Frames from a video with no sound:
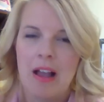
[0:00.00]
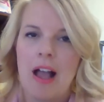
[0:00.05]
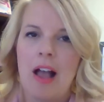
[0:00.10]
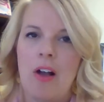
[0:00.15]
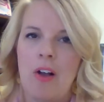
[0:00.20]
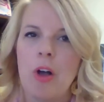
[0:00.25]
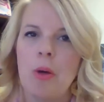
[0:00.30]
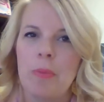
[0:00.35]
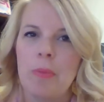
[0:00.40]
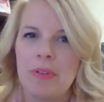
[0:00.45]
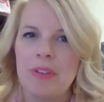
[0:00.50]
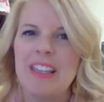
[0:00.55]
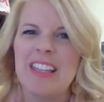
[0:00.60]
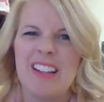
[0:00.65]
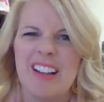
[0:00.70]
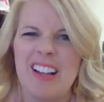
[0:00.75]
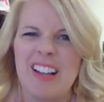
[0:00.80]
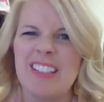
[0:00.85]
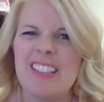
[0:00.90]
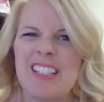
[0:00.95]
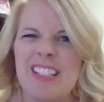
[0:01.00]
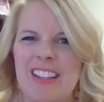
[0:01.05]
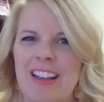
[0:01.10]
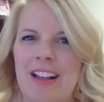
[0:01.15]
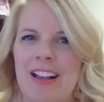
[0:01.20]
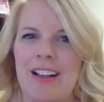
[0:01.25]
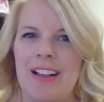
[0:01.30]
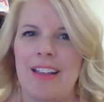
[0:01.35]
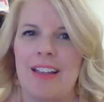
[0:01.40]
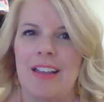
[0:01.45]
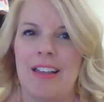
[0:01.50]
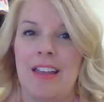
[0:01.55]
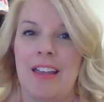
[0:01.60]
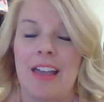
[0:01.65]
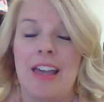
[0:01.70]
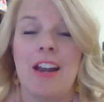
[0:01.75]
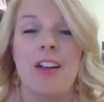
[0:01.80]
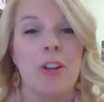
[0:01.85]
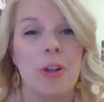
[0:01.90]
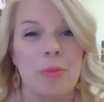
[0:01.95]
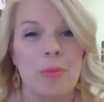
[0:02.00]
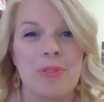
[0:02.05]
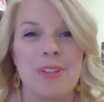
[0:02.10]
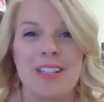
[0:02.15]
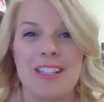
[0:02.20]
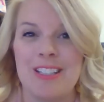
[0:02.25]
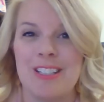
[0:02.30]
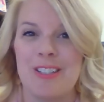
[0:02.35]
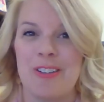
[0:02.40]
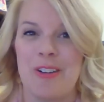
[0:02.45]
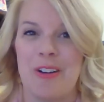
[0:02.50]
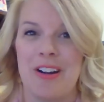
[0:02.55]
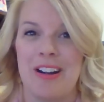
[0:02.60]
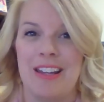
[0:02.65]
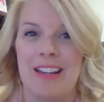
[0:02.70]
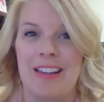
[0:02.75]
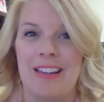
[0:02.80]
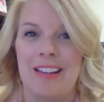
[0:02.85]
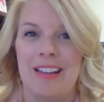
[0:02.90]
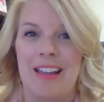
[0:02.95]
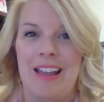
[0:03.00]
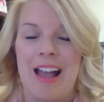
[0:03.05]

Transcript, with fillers: I'll help you get unstuck and I'll help you get started.